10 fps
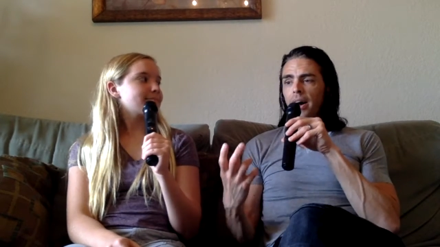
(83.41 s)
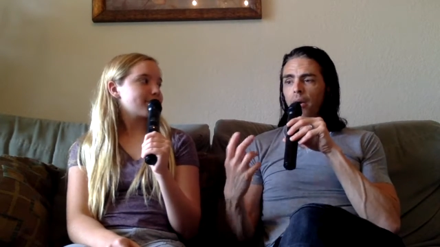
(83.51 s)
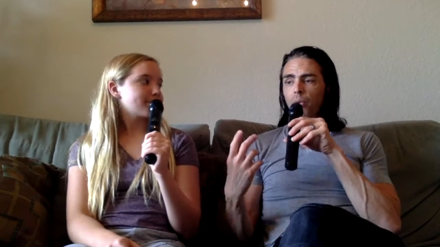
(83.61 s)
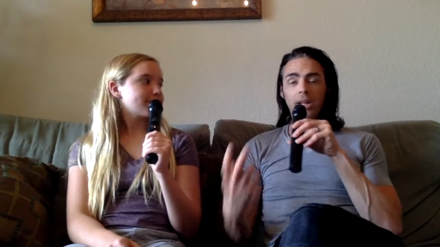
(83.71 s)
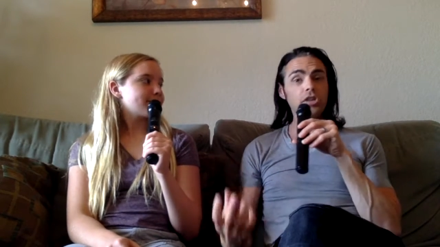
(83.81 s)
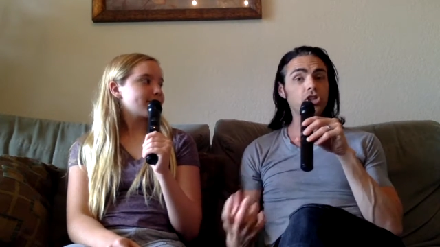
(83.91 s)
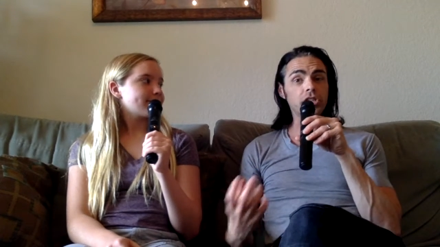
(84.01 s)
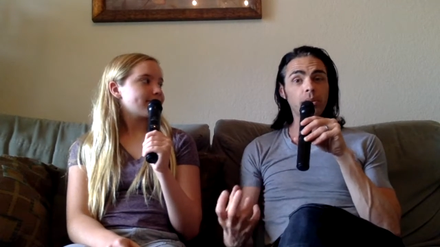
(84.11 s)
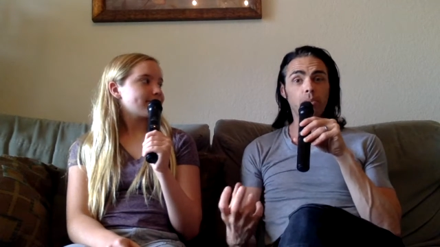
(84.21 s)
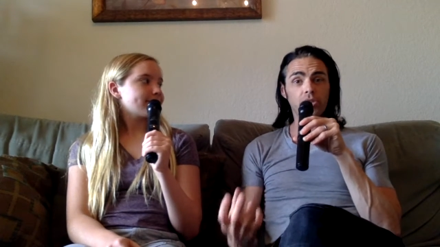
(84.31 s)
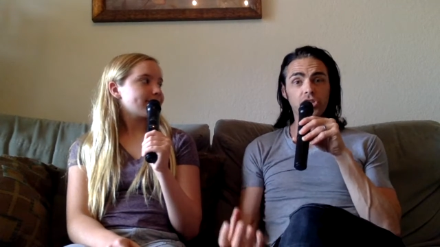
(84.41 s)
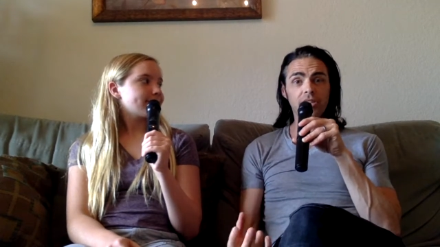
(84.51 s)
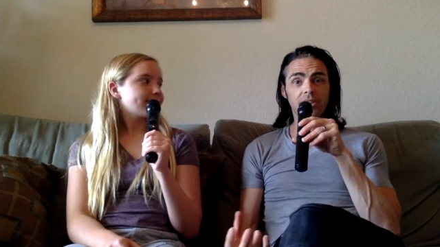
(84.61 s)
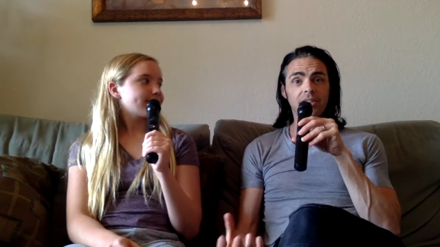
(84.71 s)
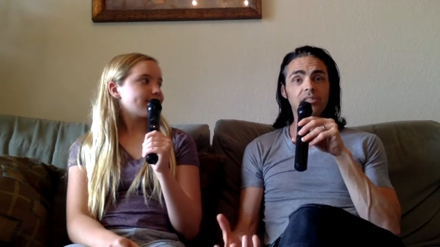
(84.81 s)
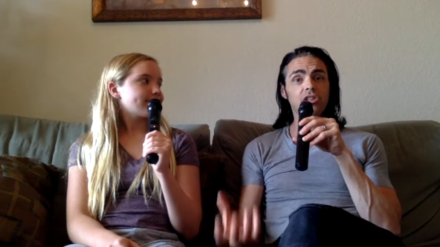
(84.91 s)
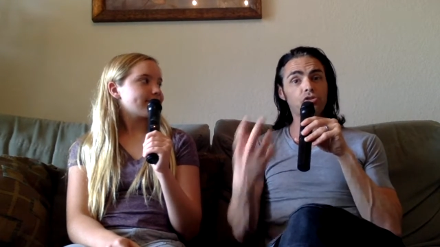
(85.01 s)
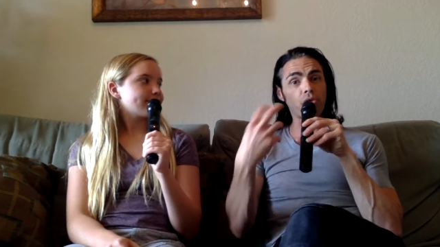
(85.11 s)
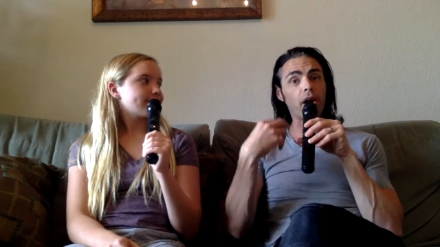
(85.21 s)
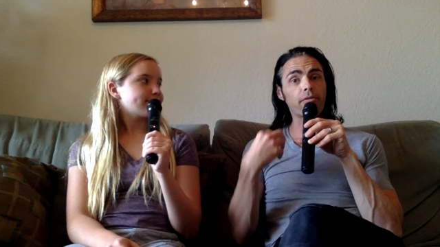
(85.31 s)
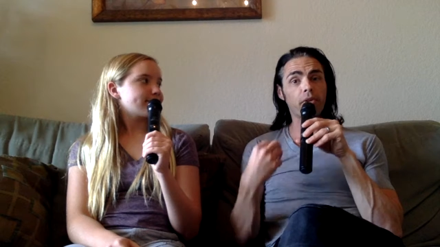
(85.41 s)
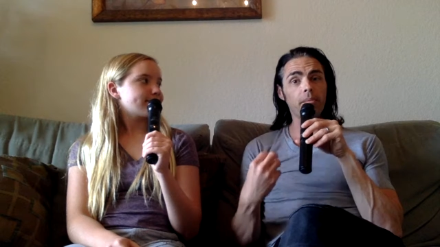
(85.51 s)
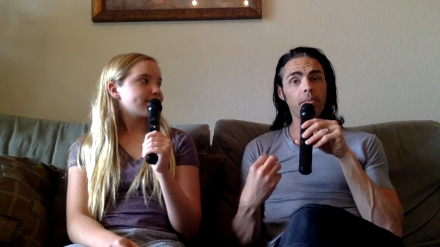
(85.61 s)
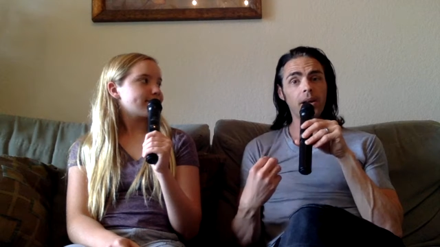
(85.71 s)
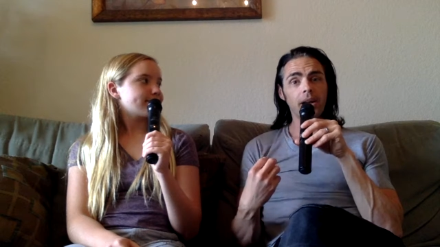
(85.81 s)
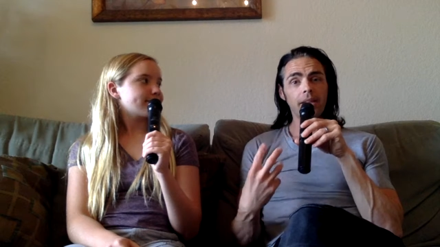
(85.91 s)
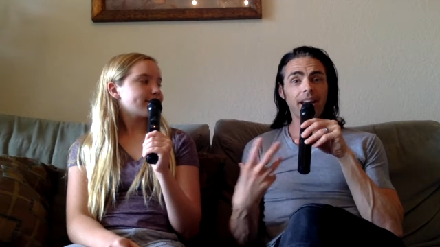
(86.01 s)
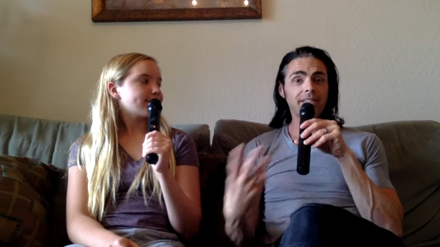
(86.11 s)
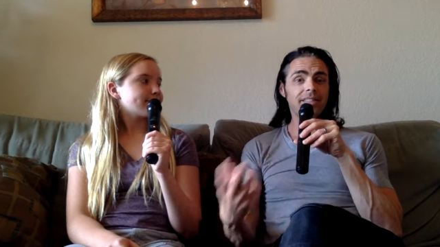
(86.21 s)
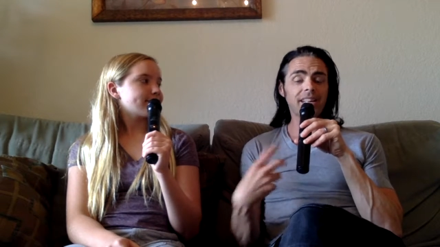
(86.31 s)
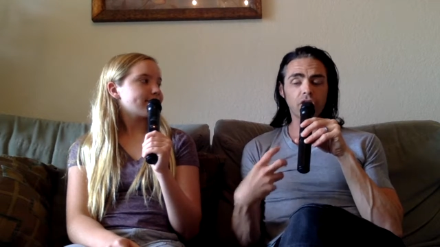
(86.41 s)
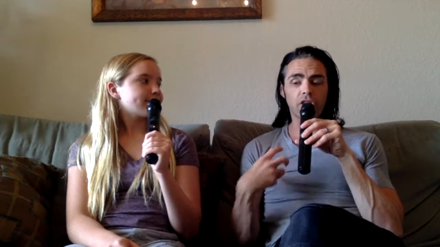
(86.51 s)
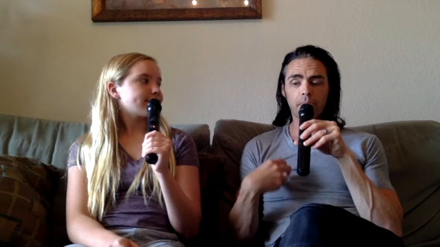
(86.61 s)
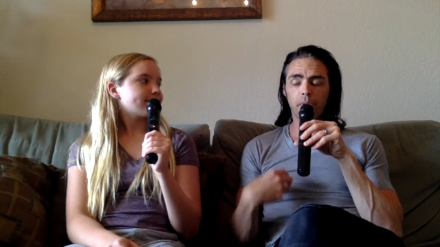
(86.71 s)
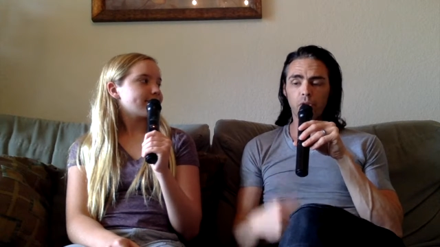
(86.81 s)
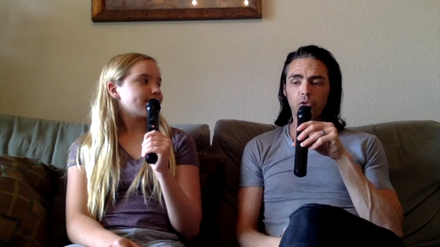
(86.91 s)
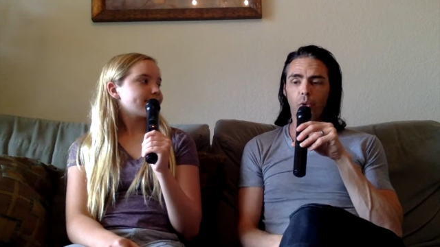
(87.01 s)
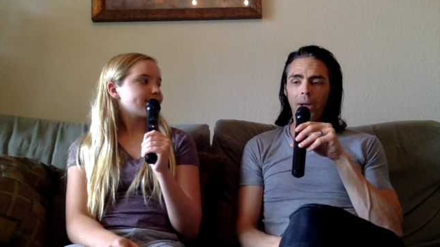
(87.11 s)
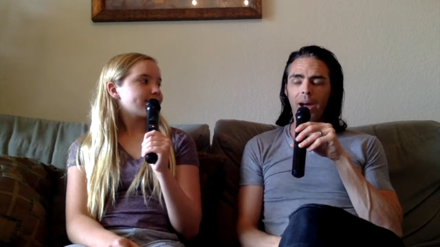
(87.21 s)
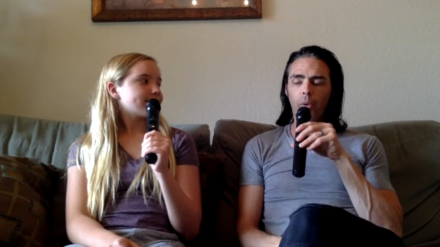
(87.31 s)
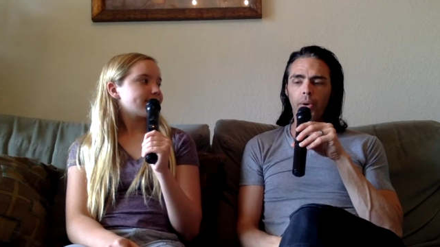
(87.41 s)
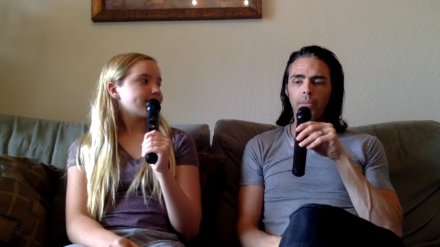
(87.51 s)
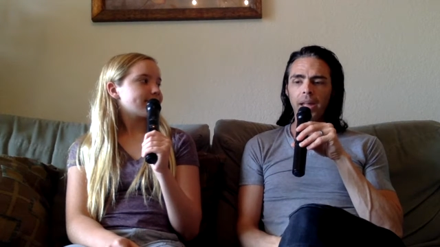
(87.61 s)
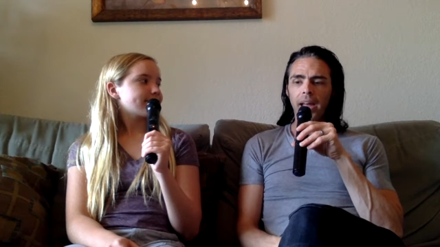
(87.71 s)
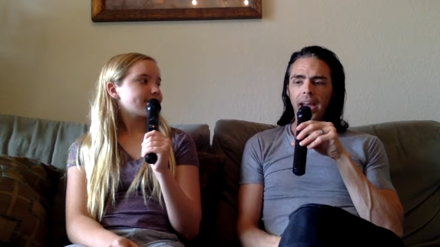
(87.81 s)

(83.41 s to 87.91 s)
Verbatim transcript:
Speaker 1: uh, a relationship with Jesus to draw from. That, that's our spiritual power.